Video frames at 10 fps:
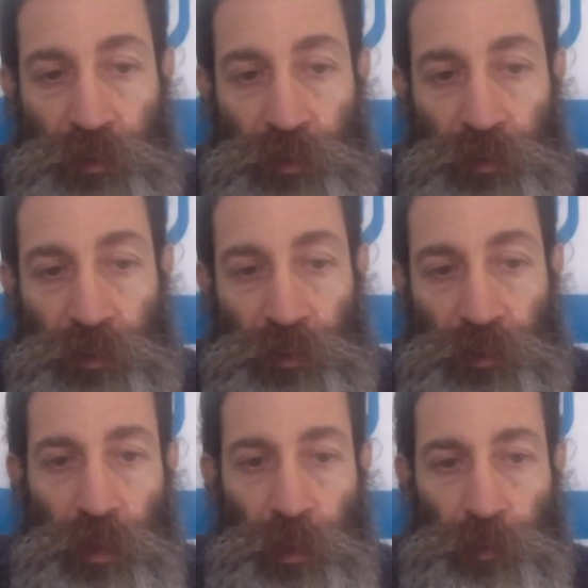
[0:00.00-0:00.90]
And I
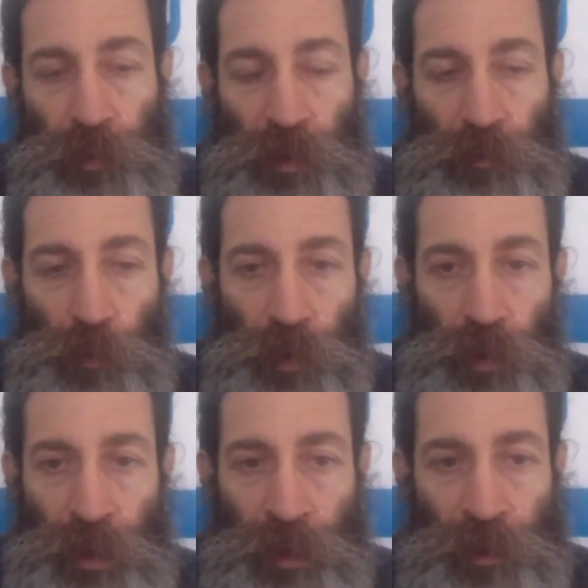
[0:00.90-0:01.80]
pray everyone had
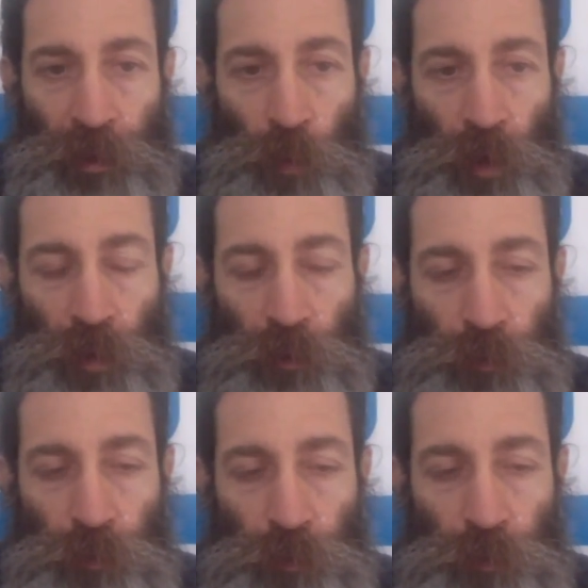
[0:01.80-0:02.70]
a wonderful
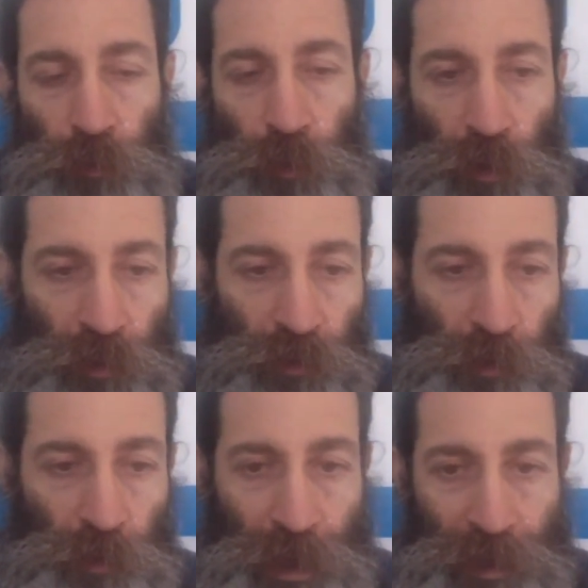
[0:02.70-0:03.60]
uh, Shabbat
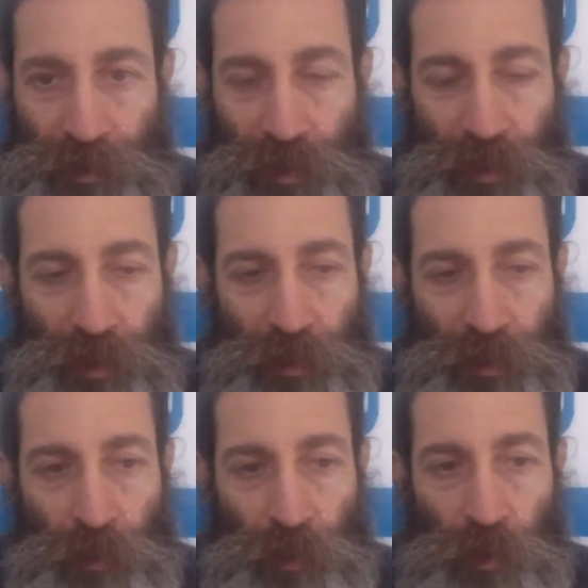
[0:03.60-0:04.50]
yesterday.
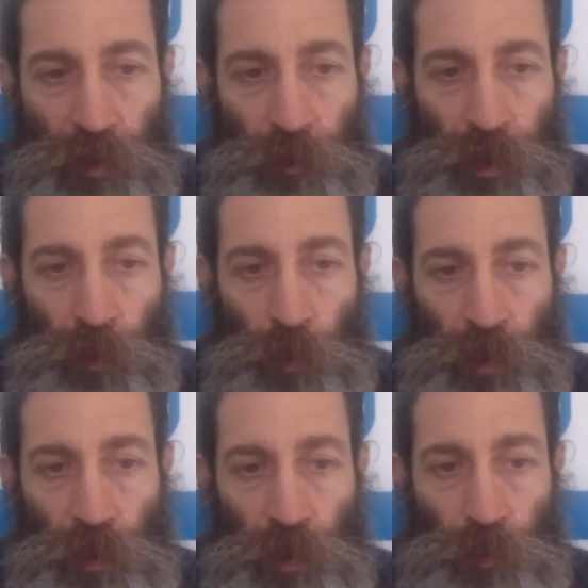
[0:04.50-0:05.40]
Uh, we had a wonderful
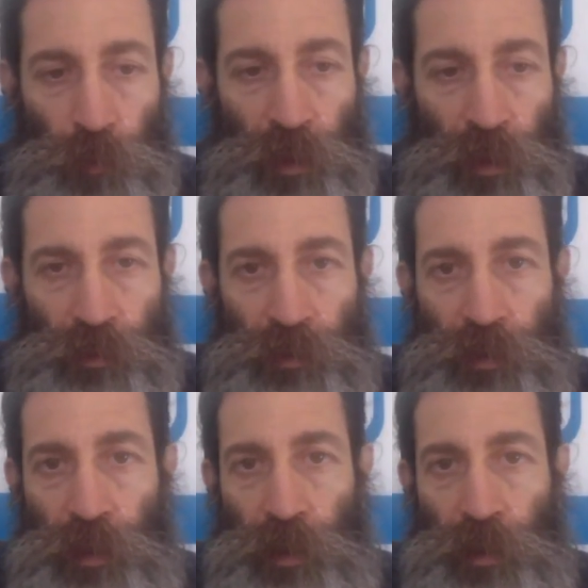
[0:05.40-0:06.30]
reading yesterday.
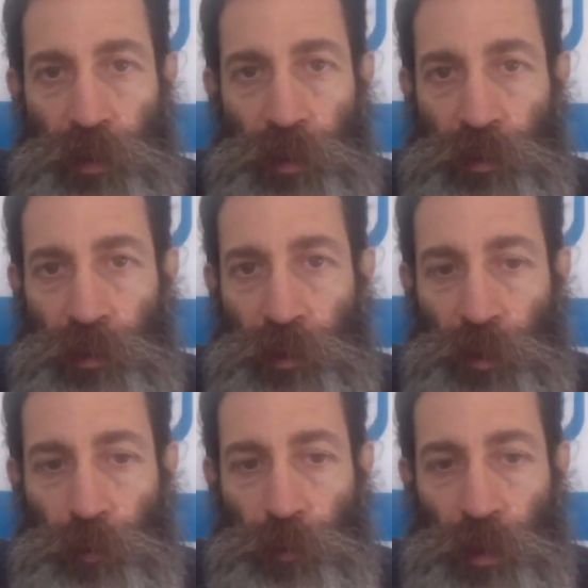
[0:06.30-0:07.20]
And uh, here we
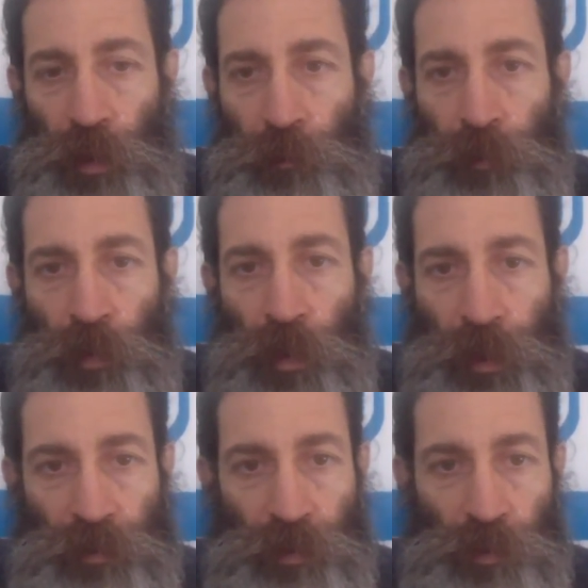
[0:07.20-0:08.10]
are,
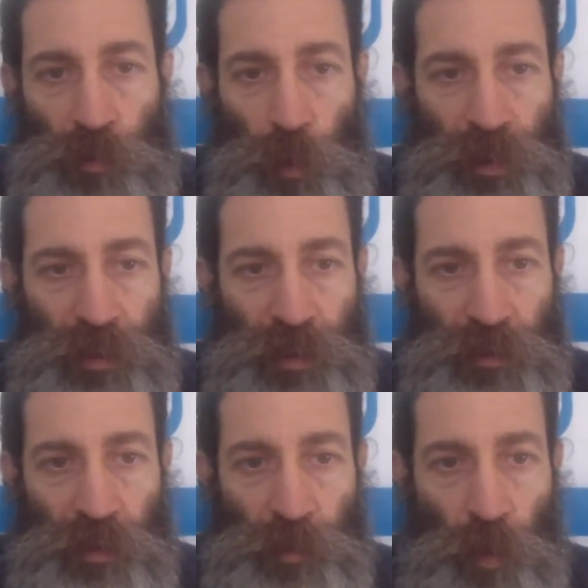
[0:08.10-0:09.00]
Exodus 26 this
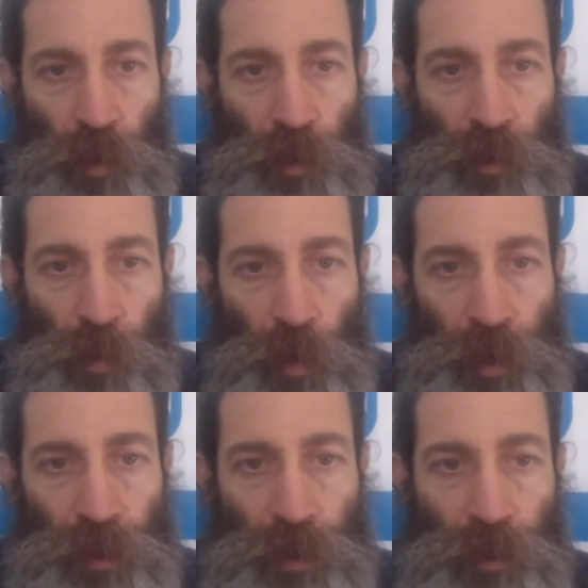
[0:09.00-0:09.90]
morning. Good morning
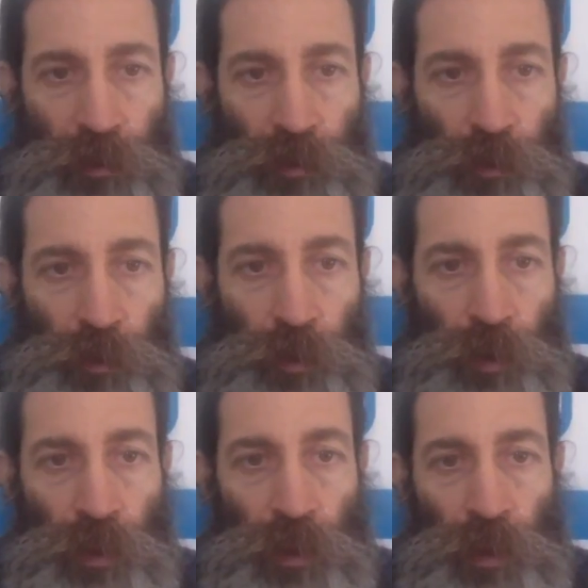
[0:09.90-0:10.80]
uh, to
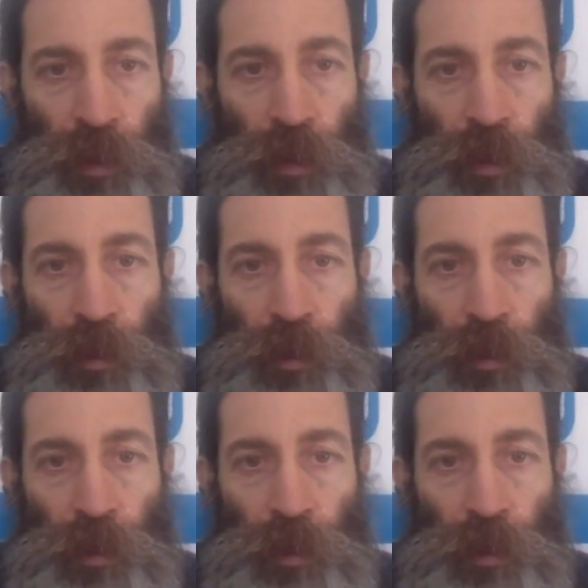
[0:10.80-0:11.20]
uh,